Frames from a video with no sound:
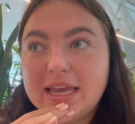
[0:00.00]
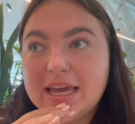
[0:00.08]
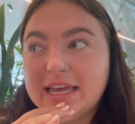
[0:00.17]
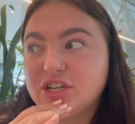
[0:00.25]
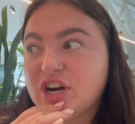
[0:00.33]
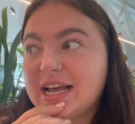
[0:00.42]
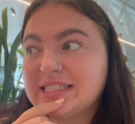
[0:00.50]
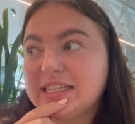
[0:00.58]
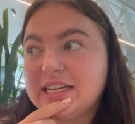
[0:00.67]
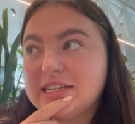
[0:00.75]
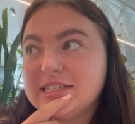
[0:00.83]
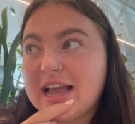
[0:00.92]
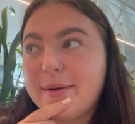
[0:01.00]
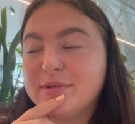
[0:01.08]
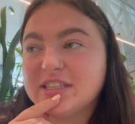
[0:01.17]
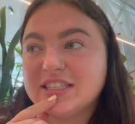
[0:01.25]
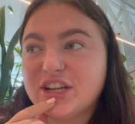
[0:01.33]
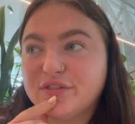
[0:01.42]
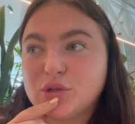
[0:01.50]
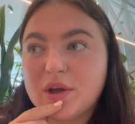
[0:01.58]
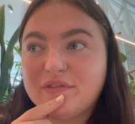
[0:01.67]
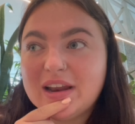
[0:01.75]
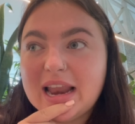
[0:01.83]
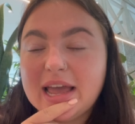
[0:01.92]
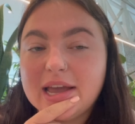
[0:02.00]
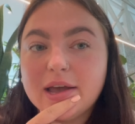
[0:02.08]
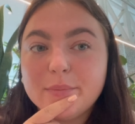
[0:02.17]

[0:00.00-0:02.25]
interested in cameras and stuff, so I feel like